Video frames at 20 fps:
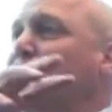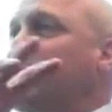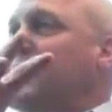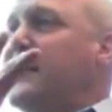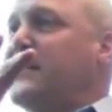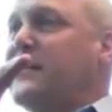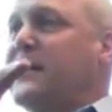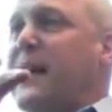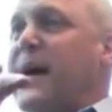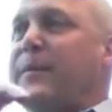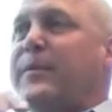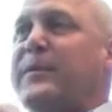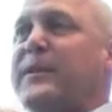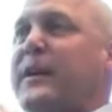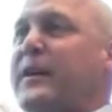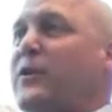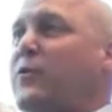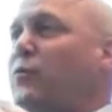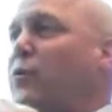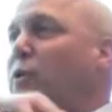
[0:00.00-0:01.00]
it had
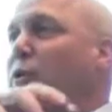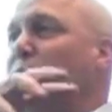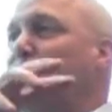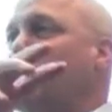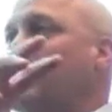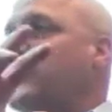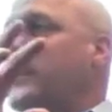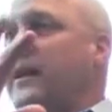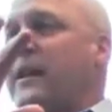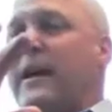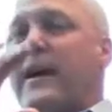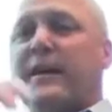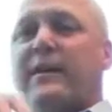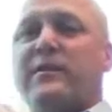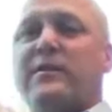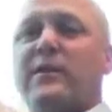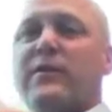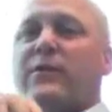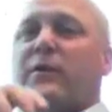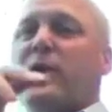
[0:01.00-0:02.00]
dilapidated roads, it had a lot
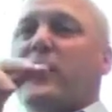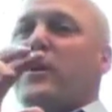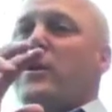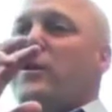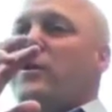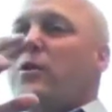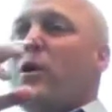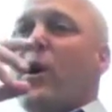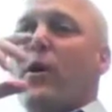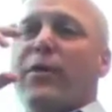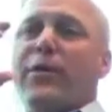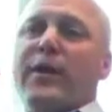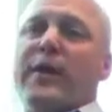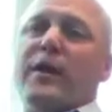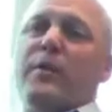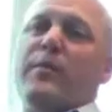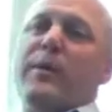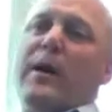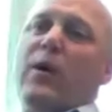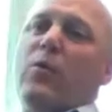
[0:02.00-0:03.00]
of y'all
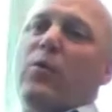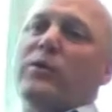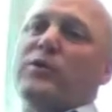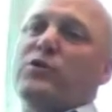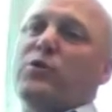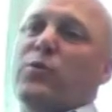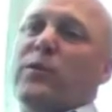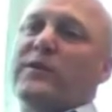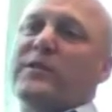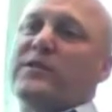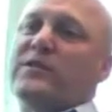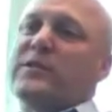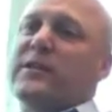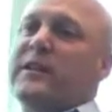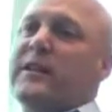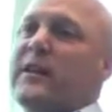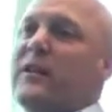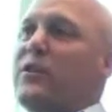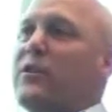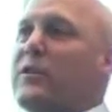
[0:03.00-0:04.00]
think about what you want the
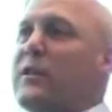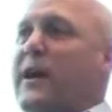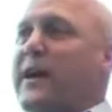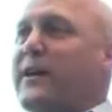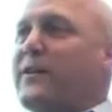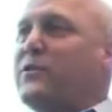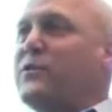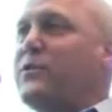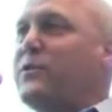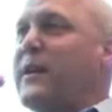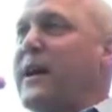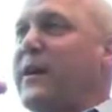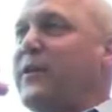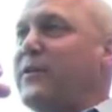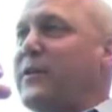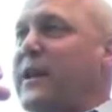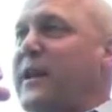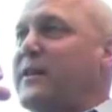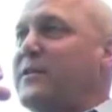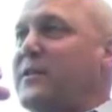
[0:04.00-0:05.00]
city to look like in
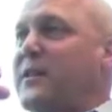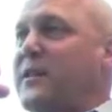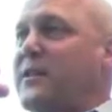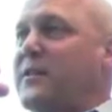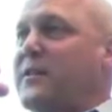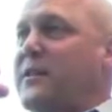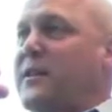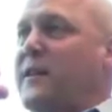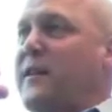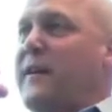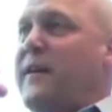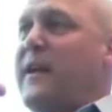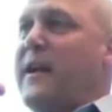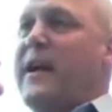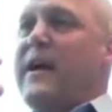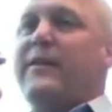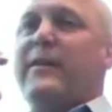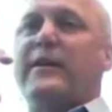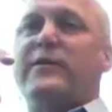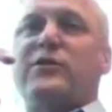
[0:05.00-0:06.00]
2018,
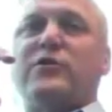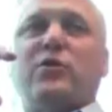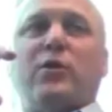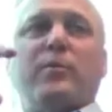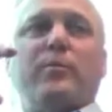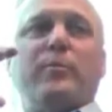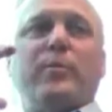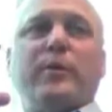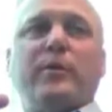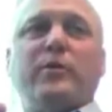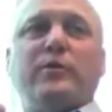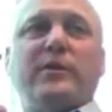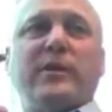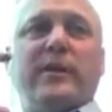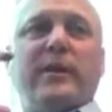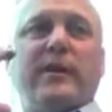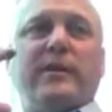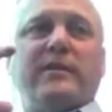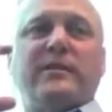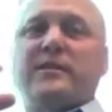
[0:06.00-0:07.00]
and then start
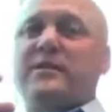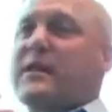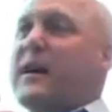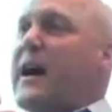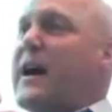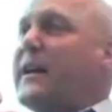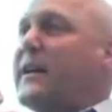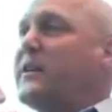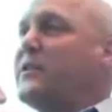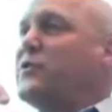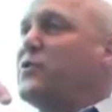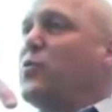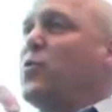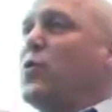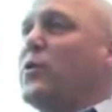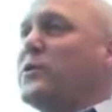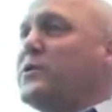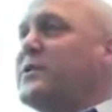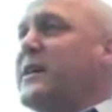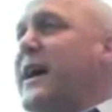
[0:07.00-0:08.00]
building and designing
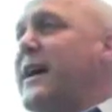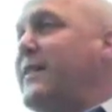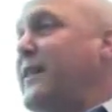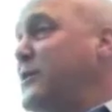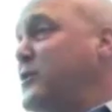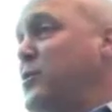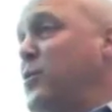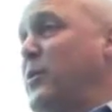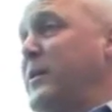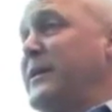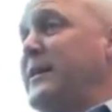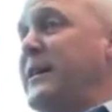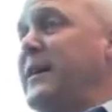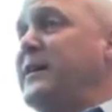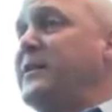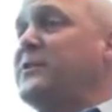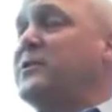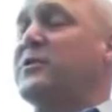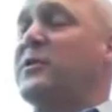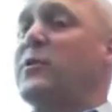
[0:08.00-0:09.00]
towards that. And that's what we
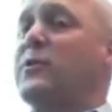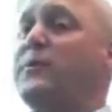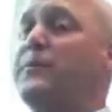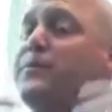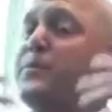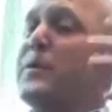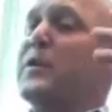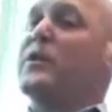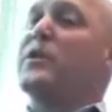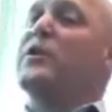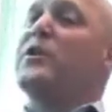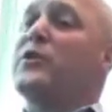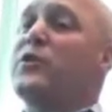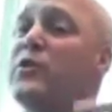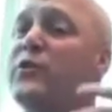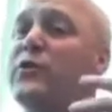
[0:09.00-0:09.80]
did. And so you